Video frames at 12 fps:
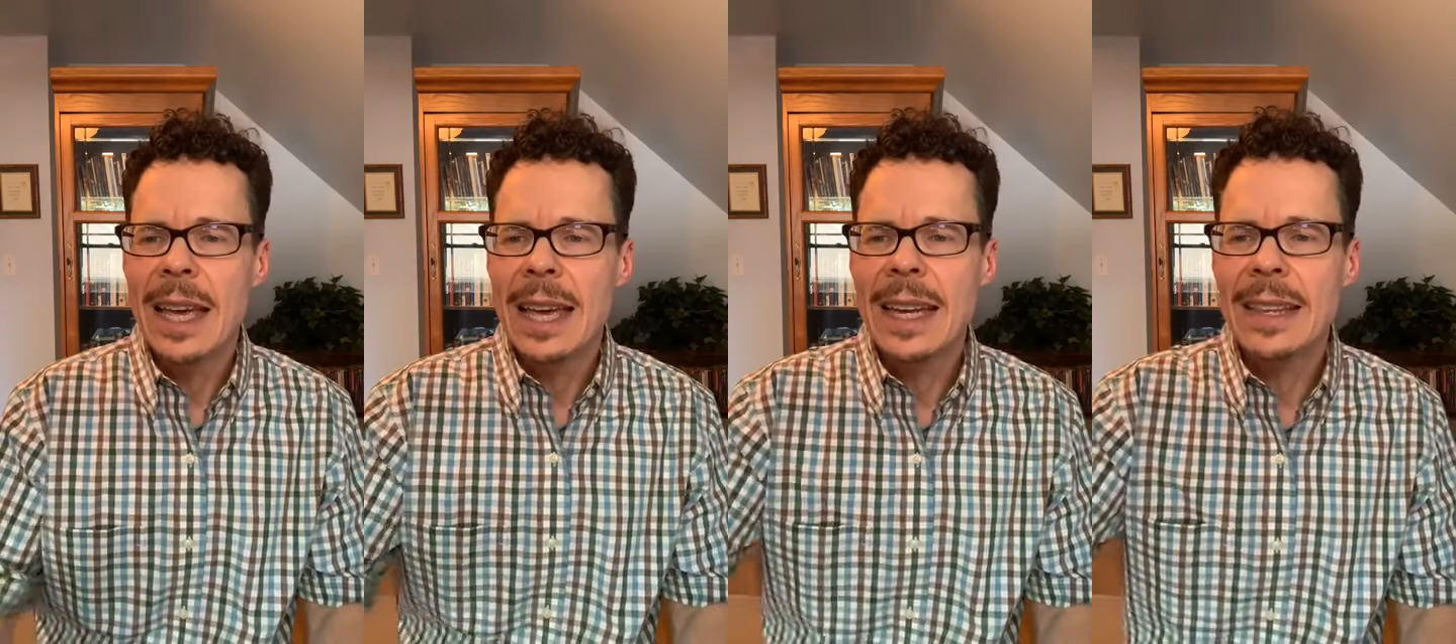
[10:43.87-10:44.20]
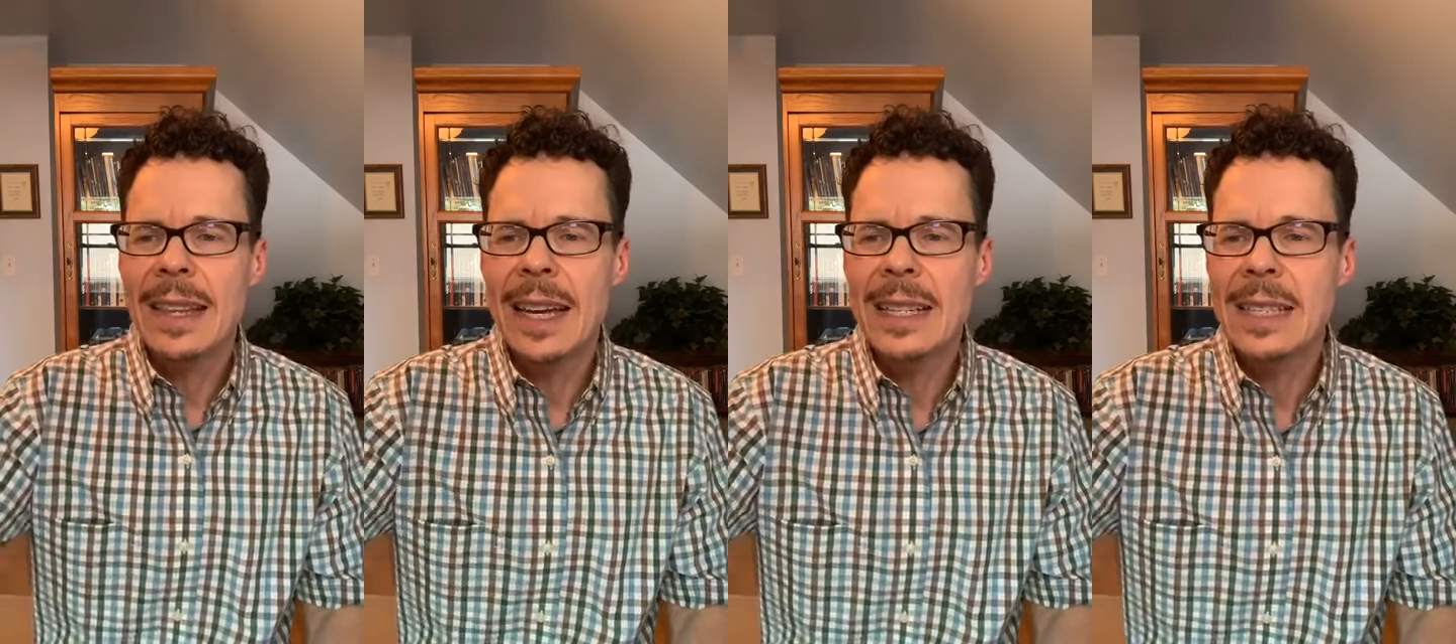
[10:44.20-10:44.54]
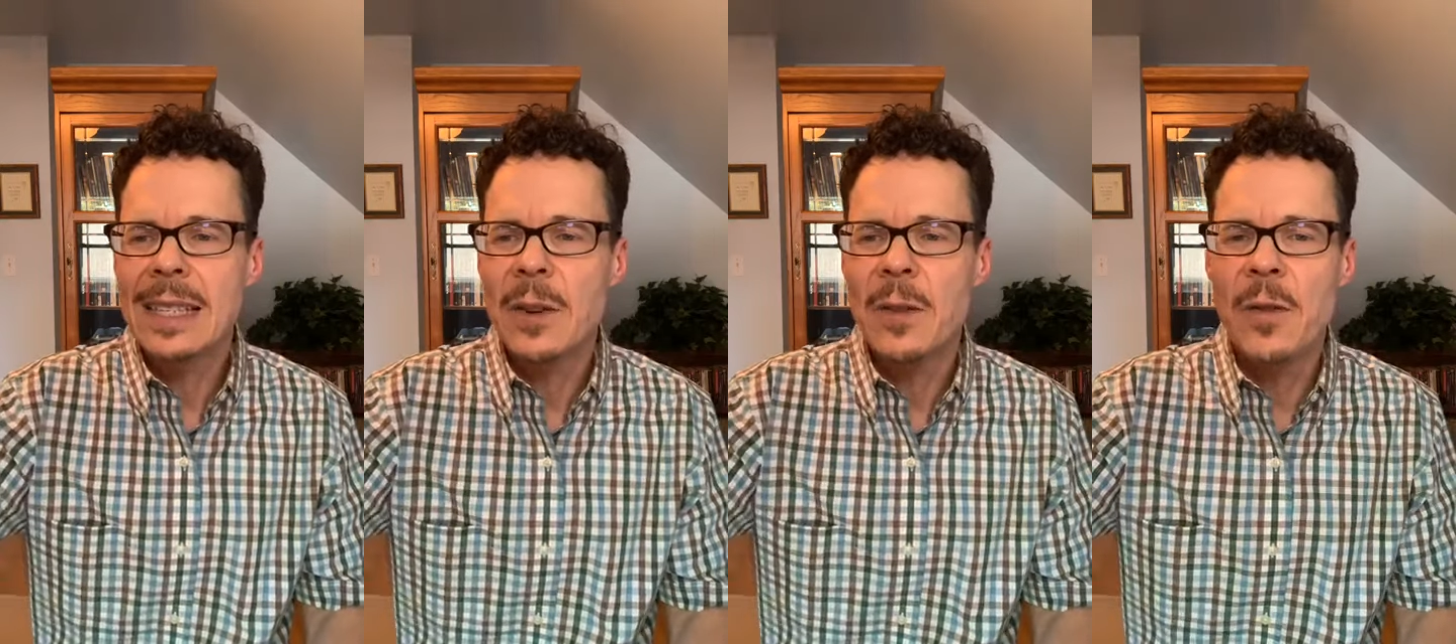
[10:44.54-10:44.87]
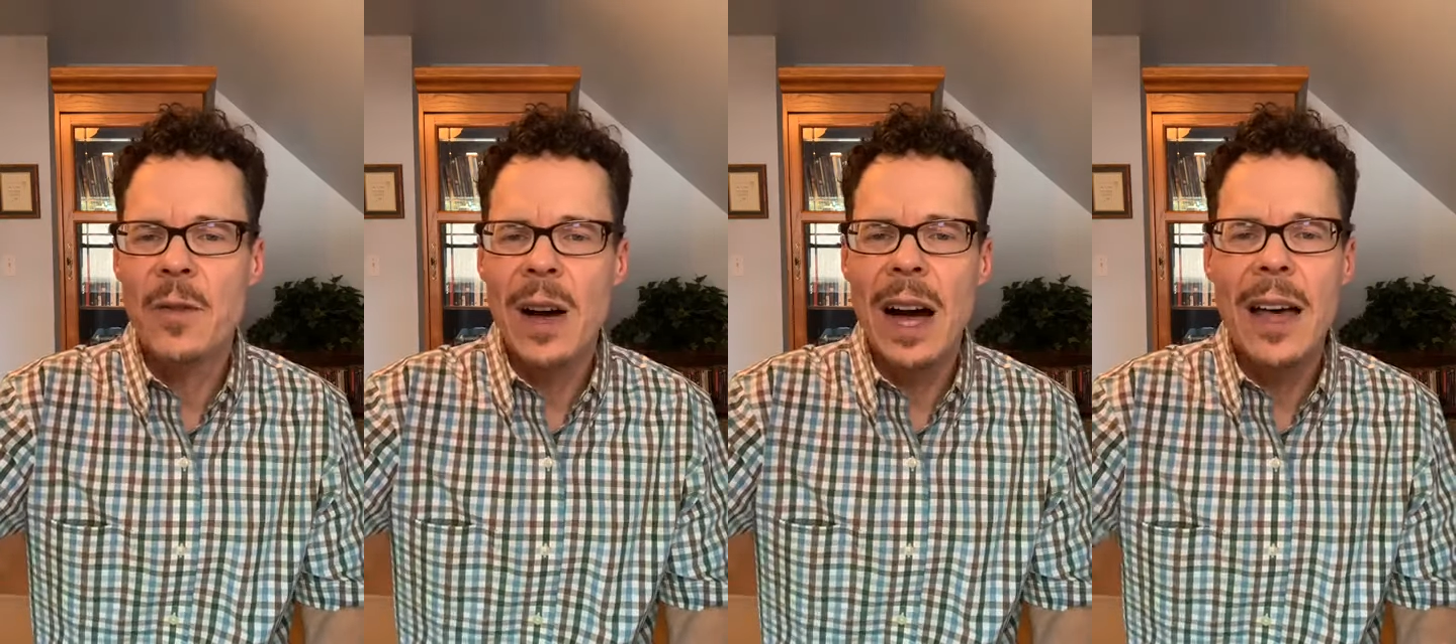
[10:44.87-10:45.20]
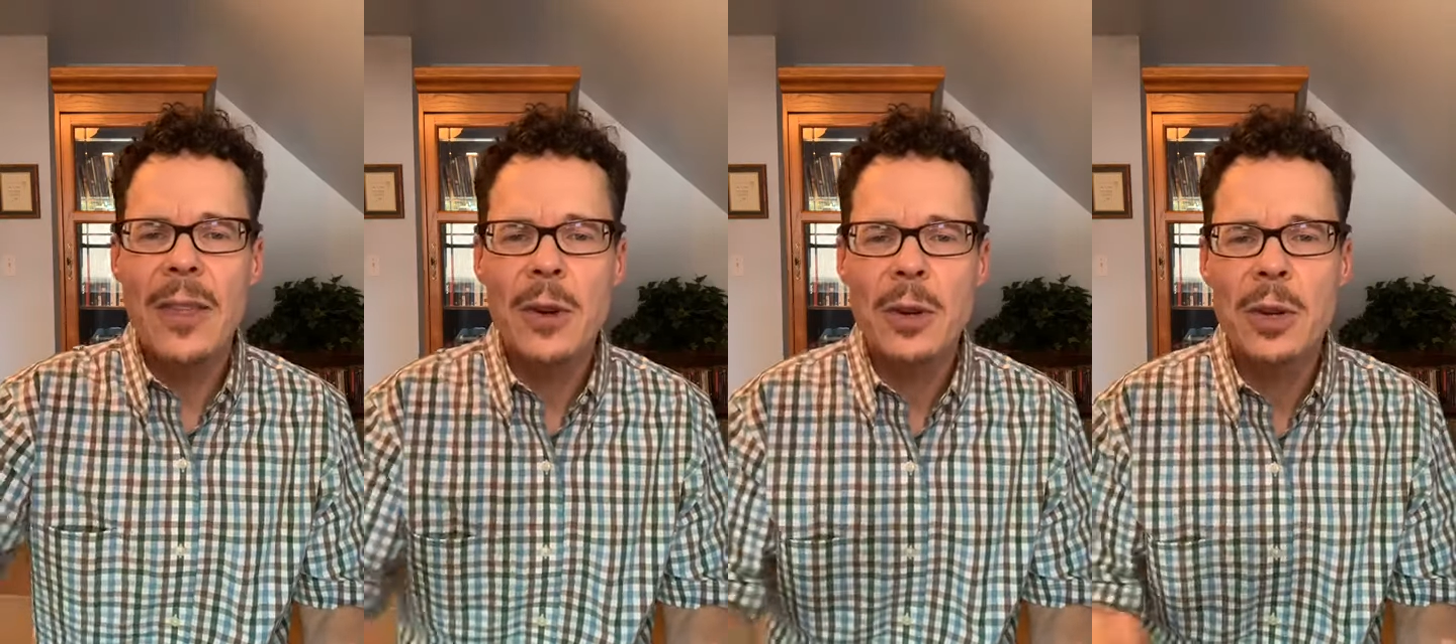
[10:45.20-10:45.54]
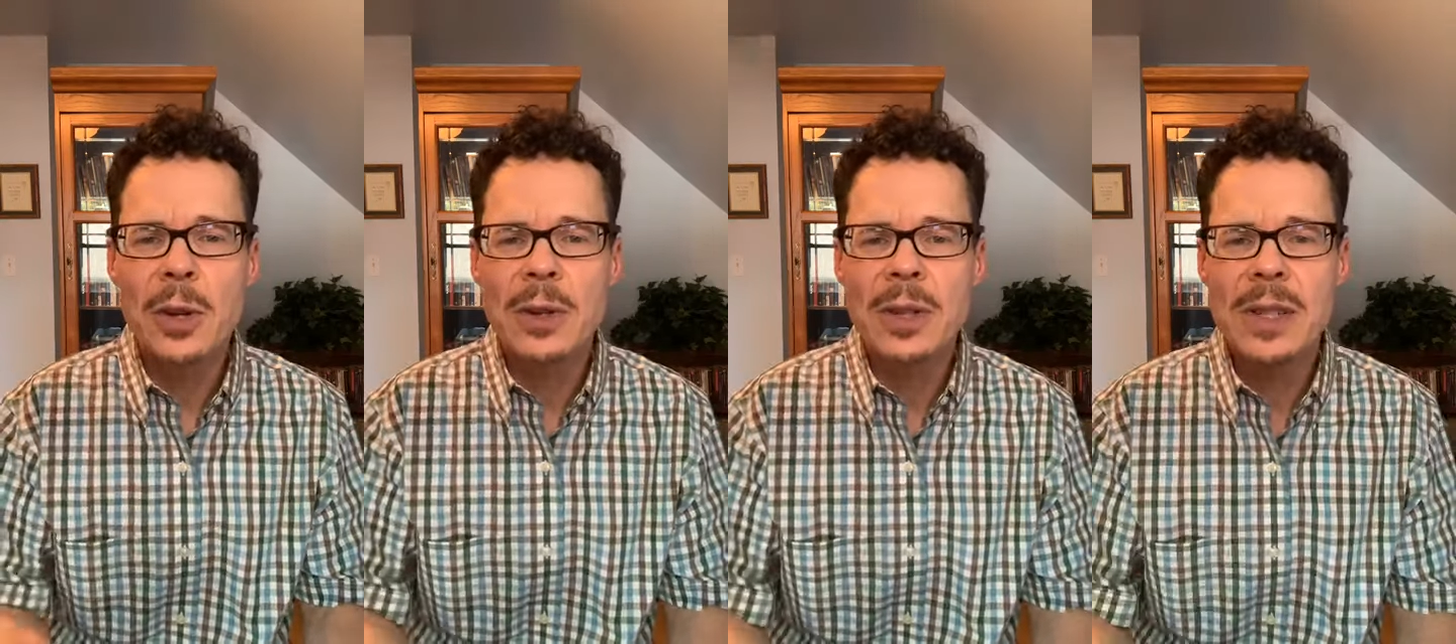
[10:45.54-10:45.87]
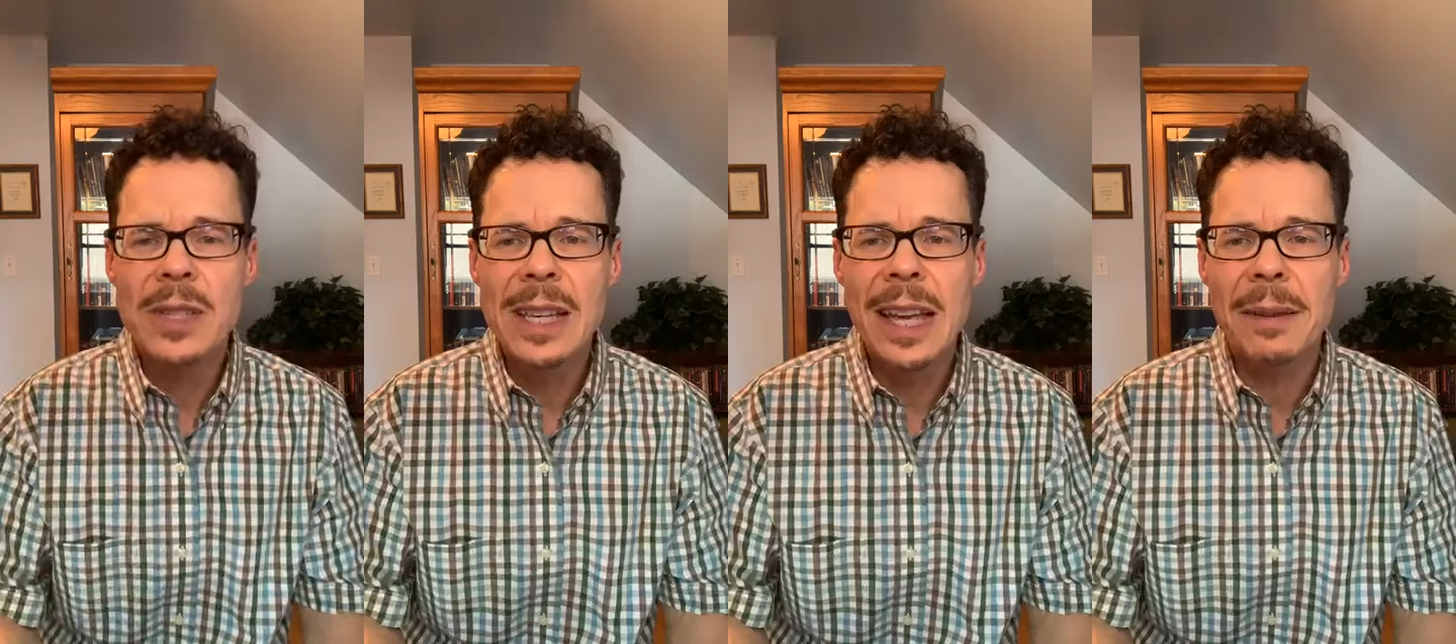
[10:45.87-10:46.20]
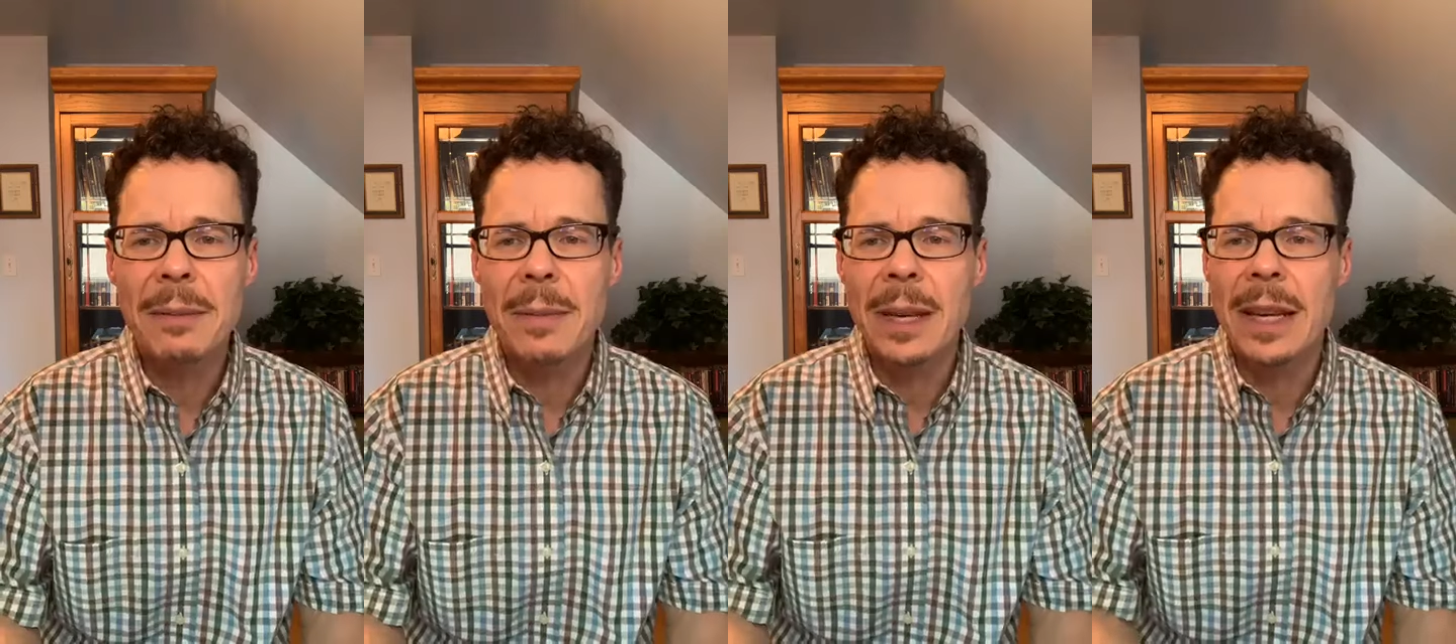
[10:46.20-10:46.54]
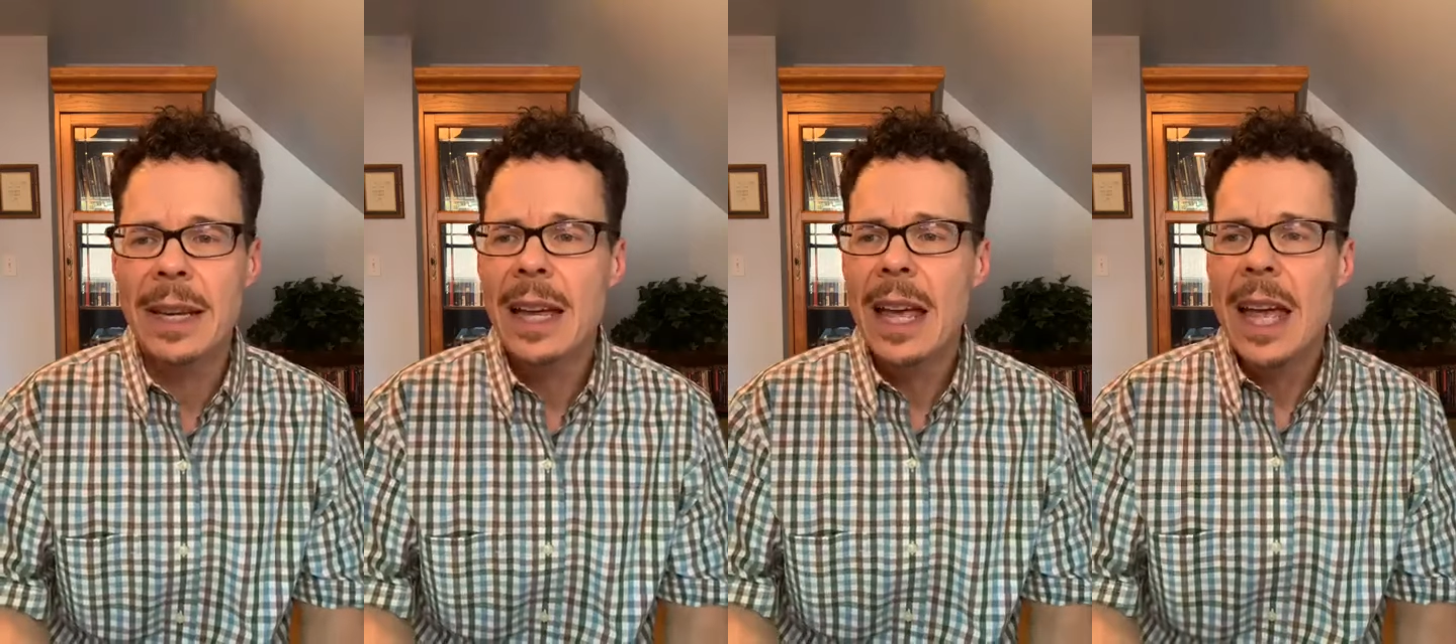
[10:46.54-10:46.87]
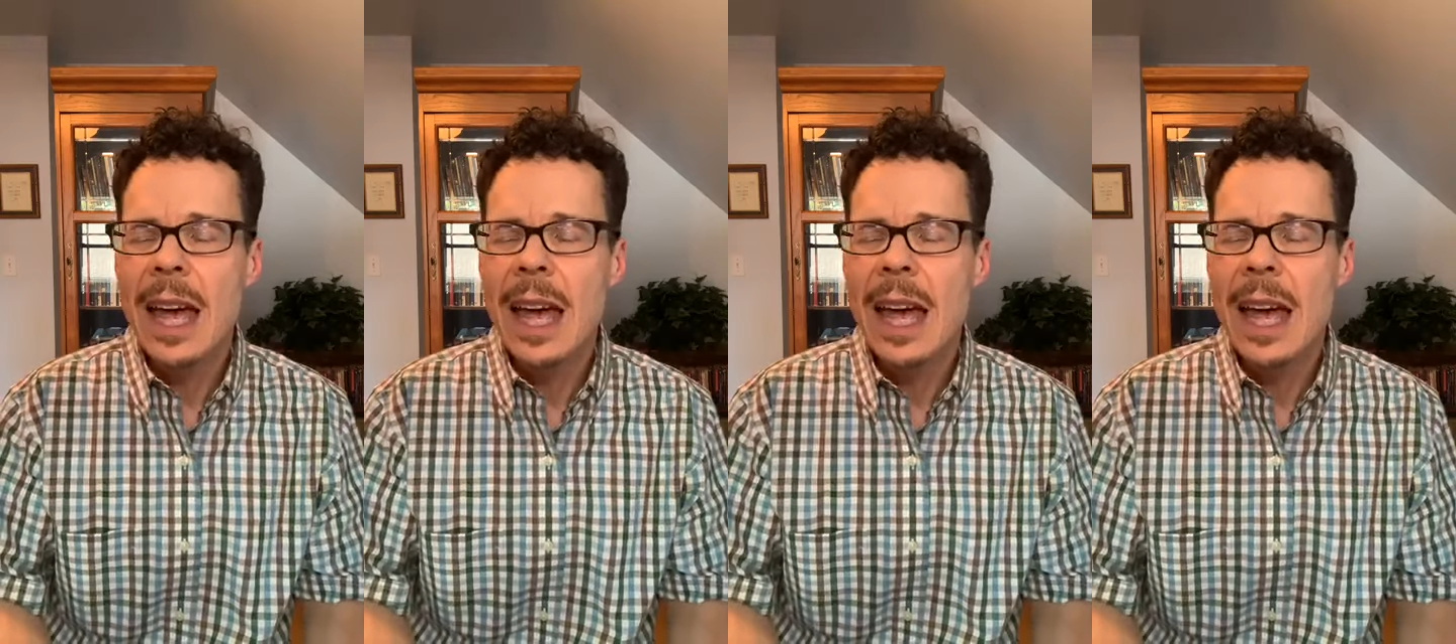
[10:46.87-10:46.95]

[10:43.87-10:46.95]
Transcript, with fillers: unless the Father who sent me